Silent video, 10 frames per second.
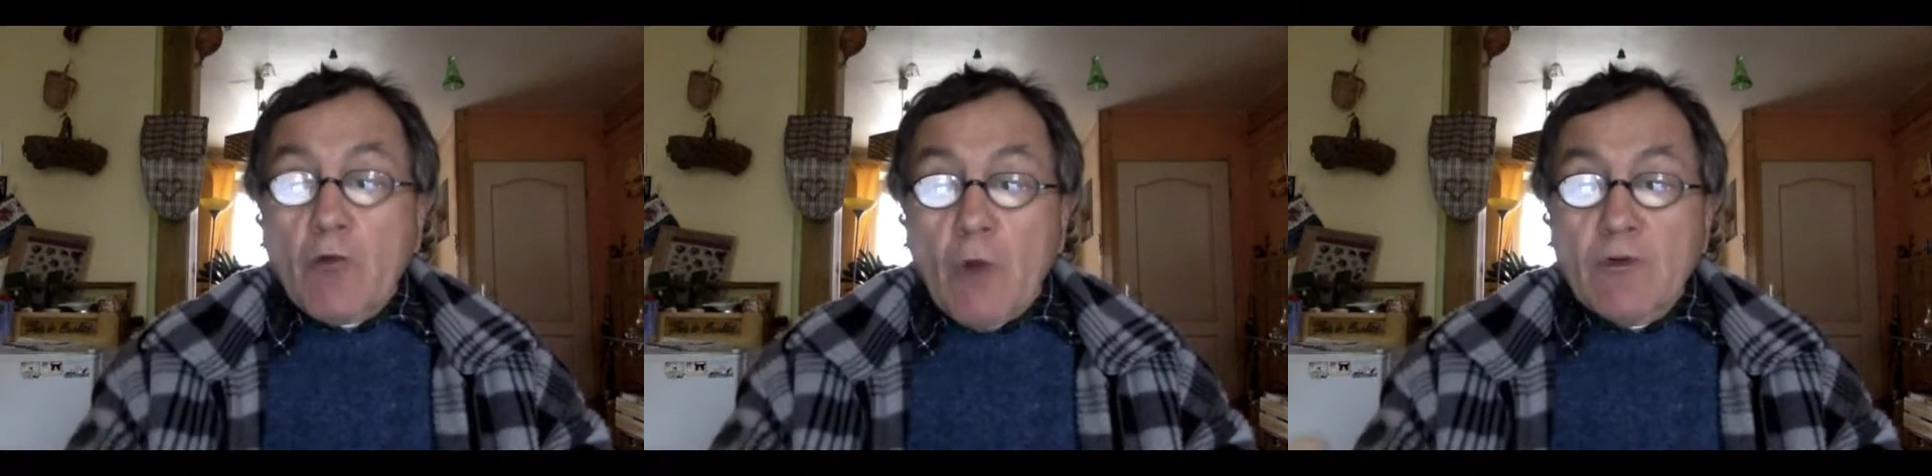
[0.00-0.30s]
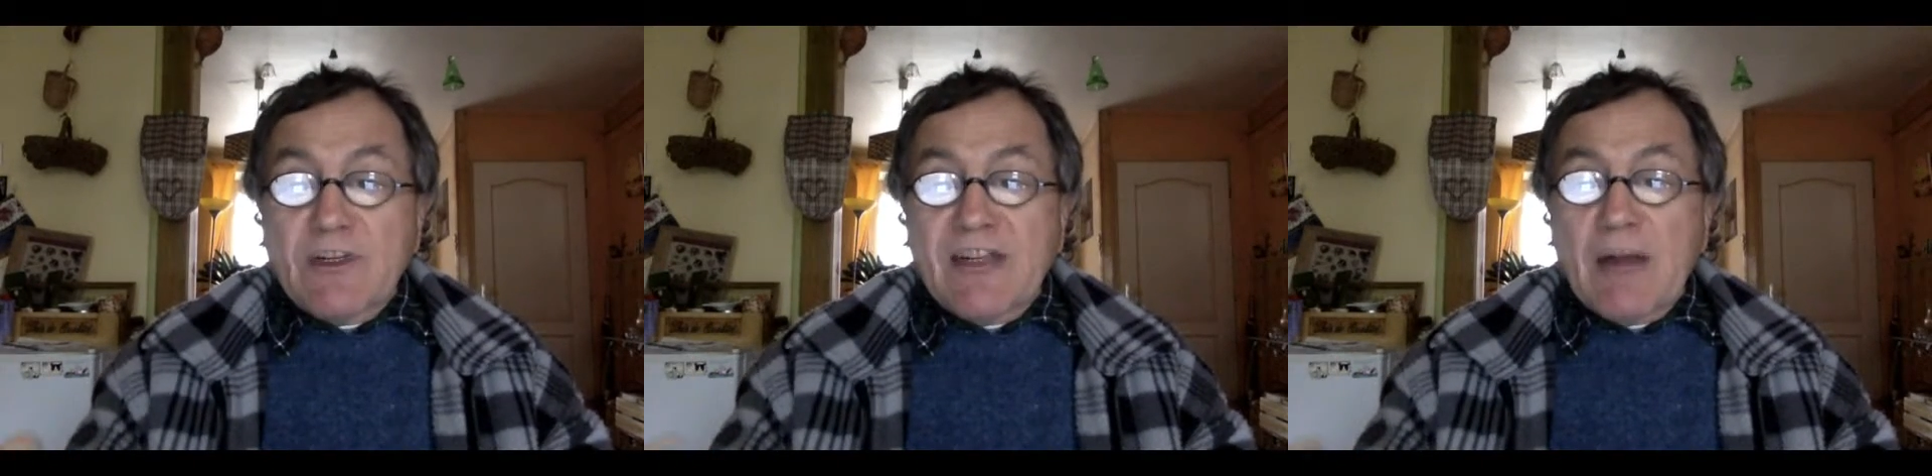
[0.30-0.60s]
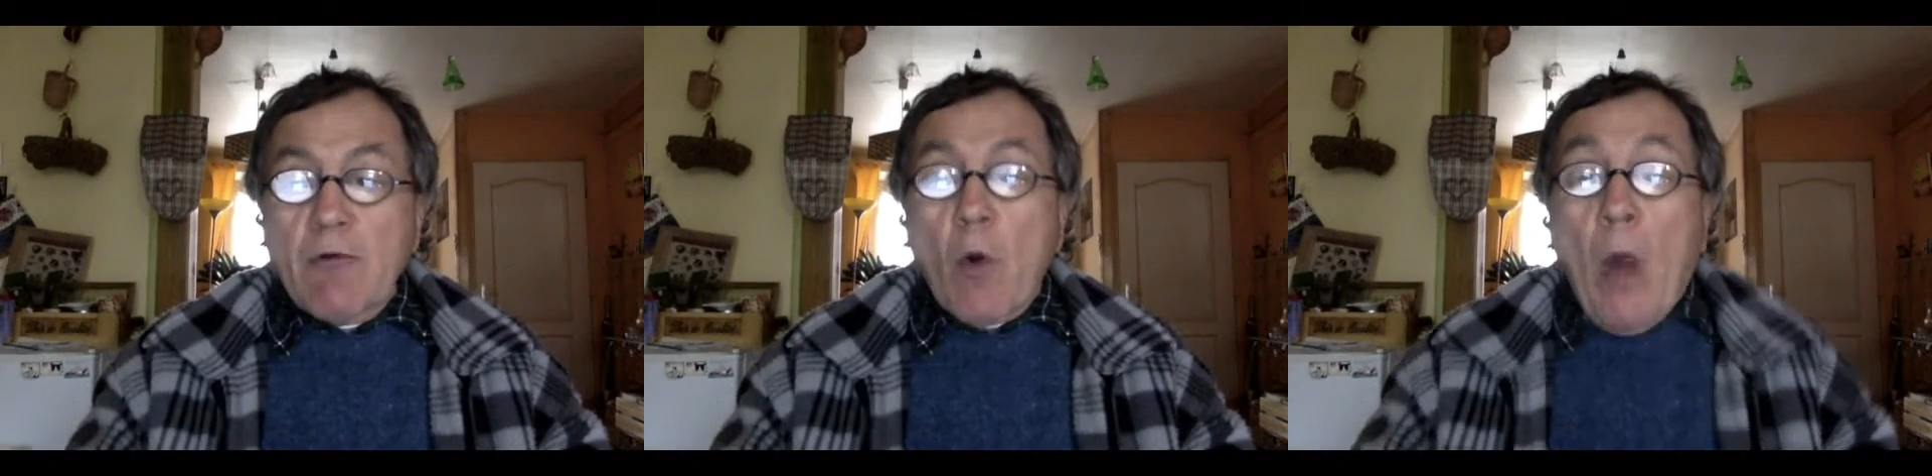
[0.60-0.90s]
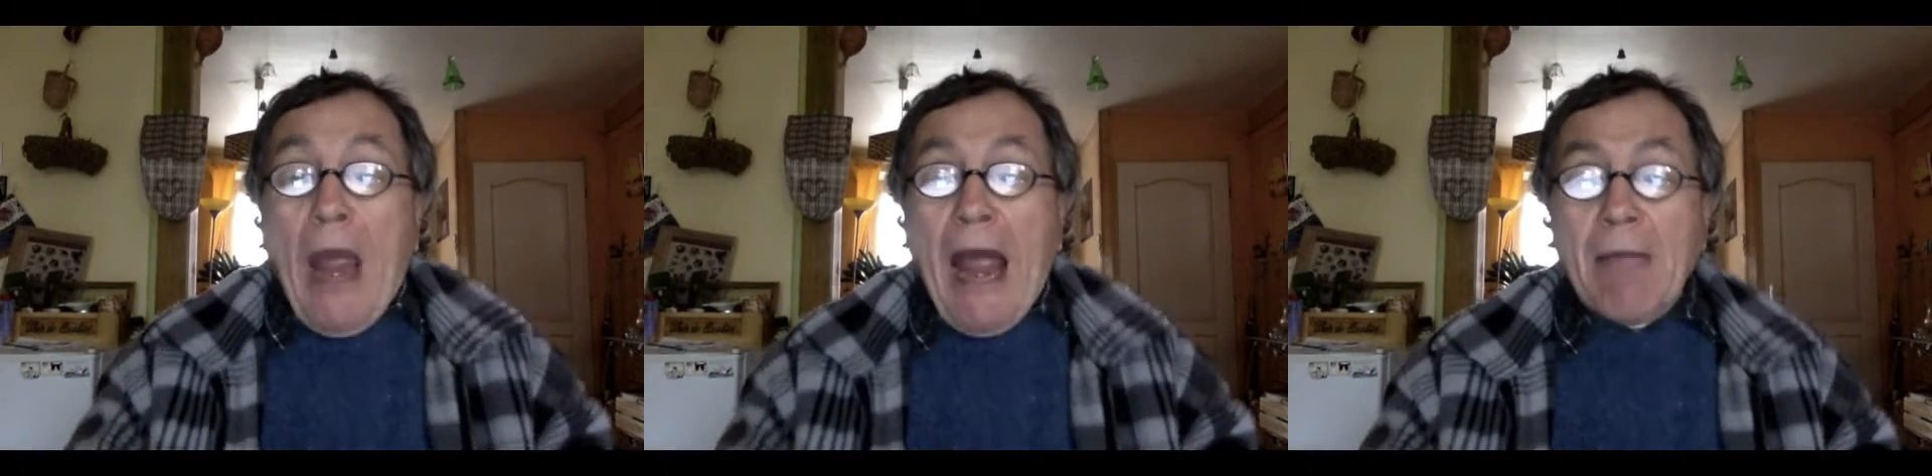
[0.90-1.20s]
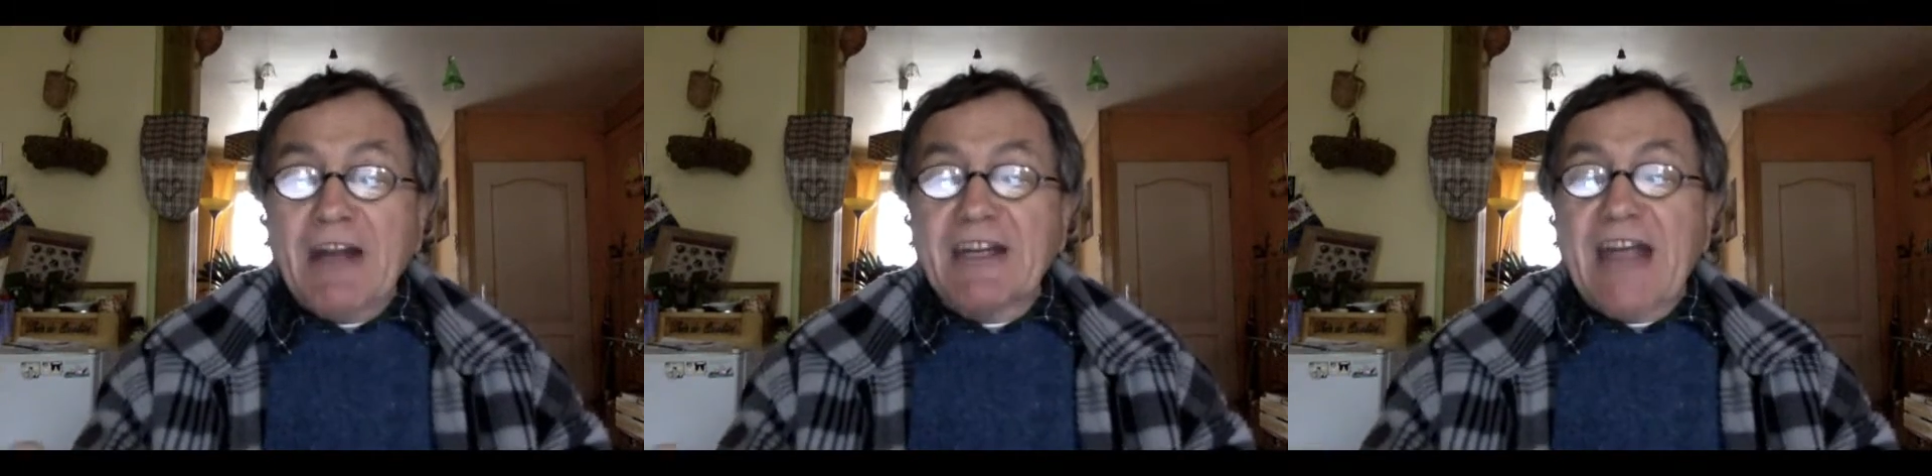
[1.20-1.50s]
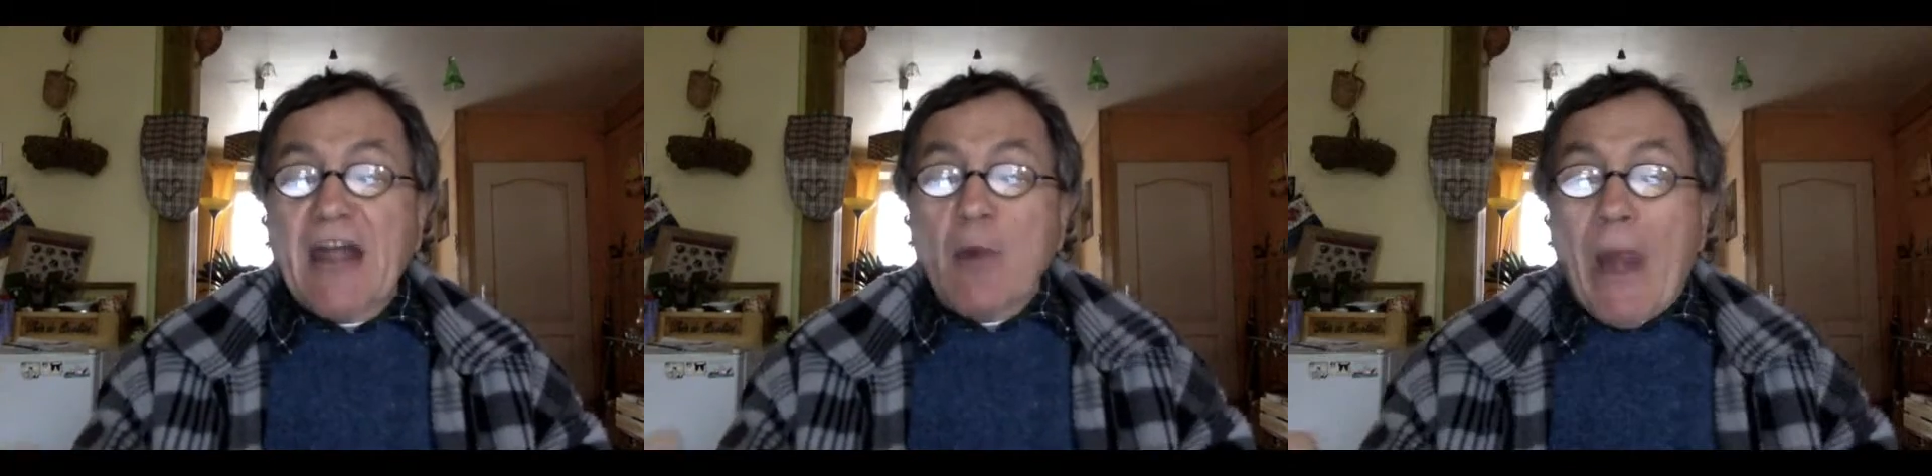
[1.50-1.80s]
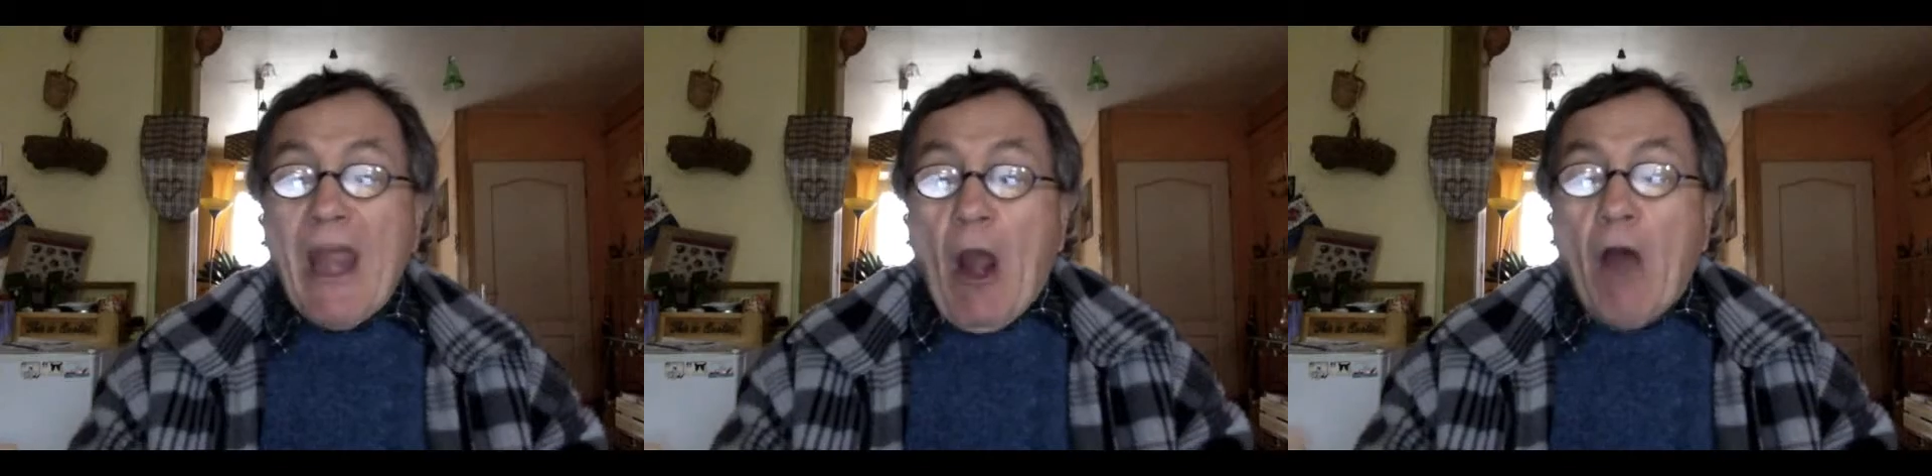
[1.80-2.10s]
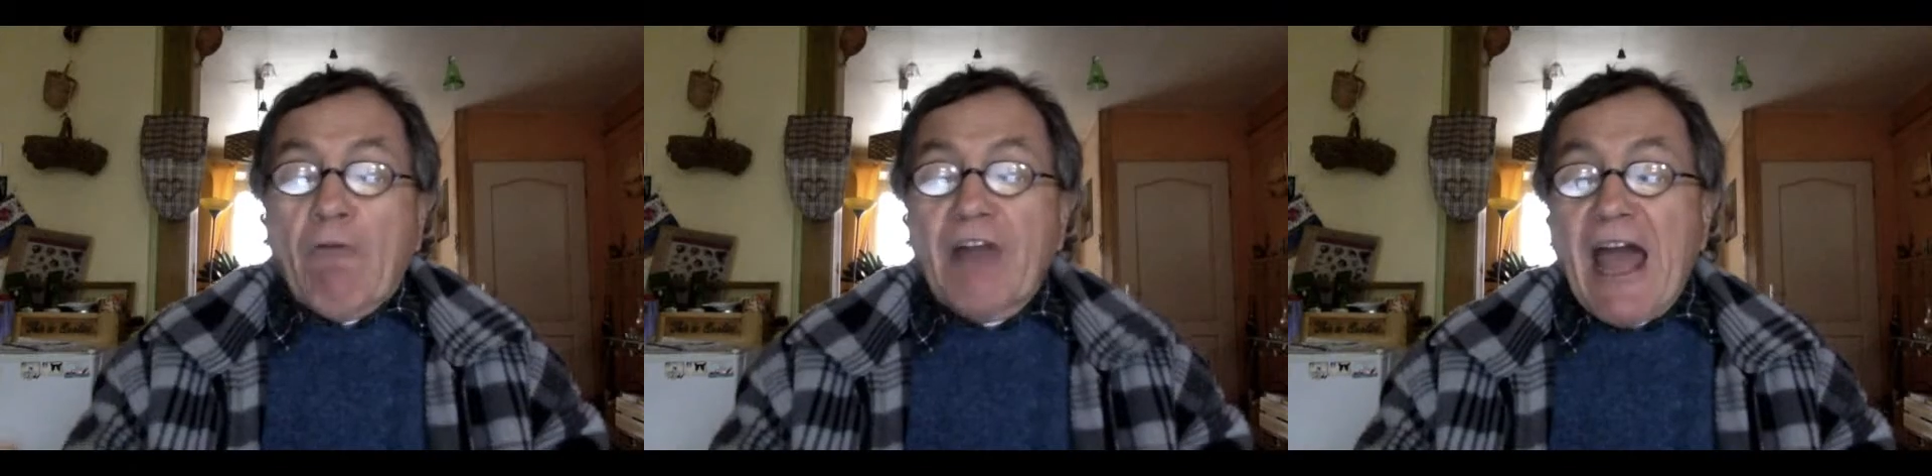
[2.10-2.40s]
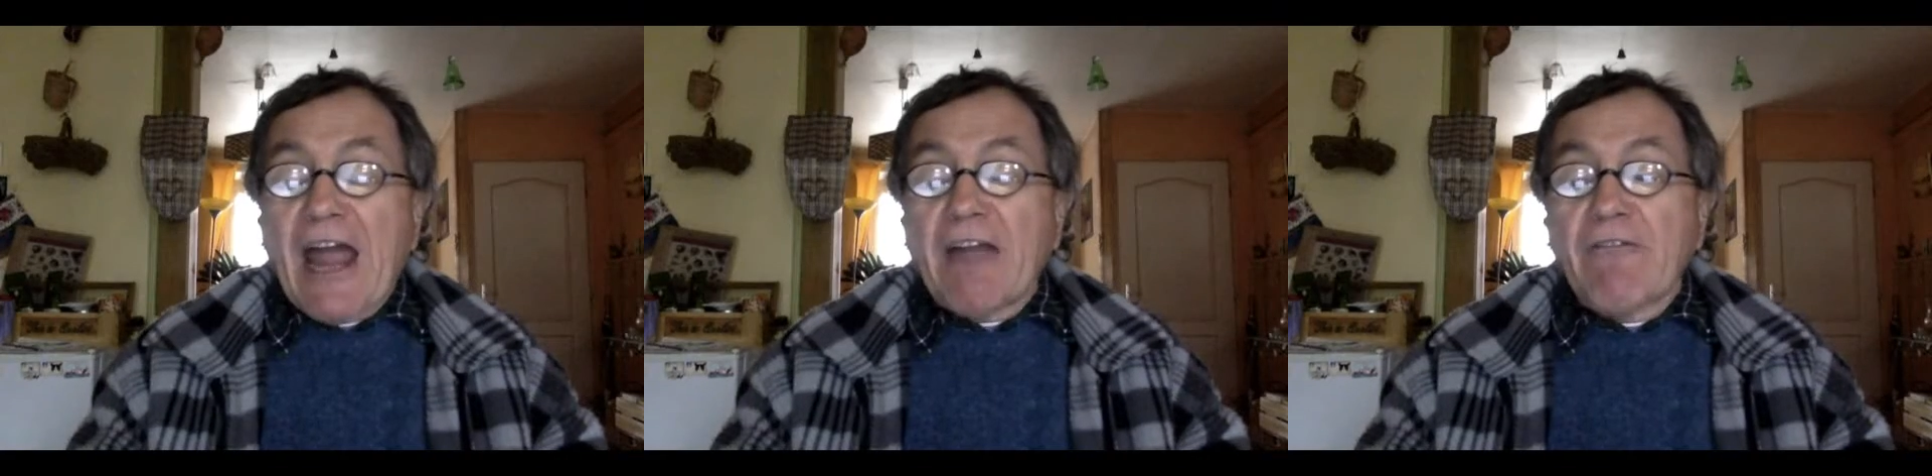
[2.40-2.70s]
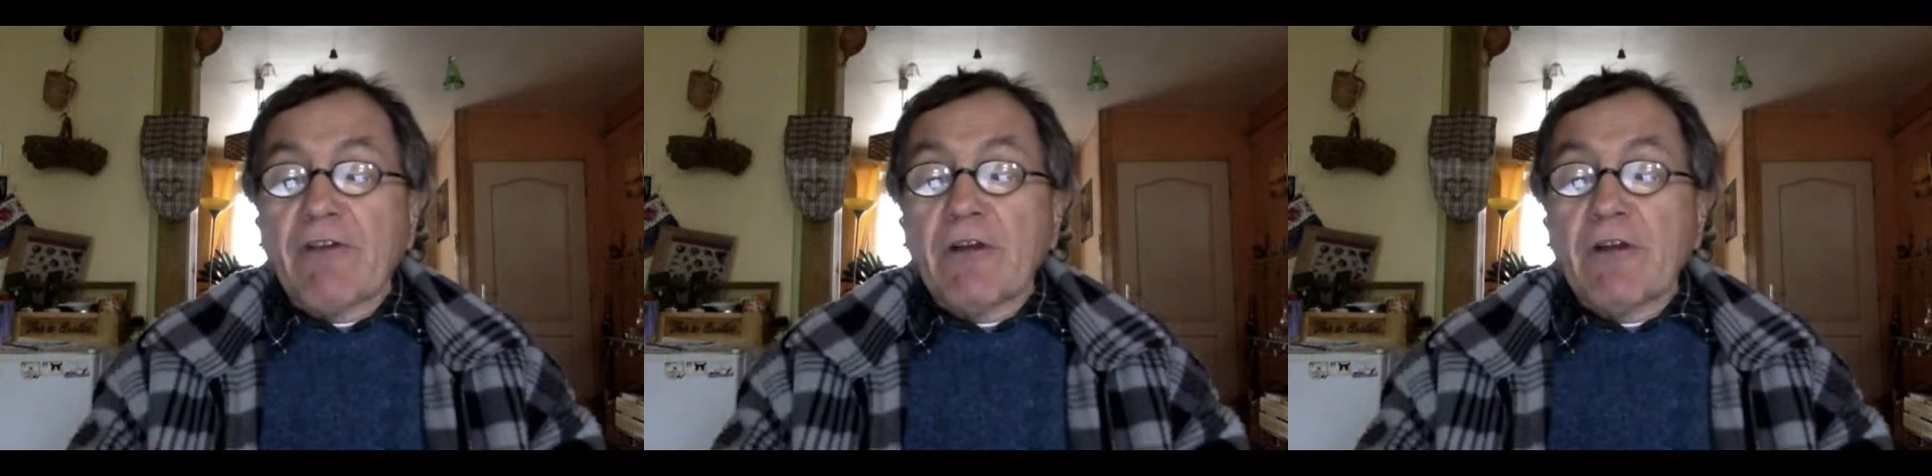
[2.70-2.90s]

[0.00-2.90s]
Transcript: Ground Zero, American way of life.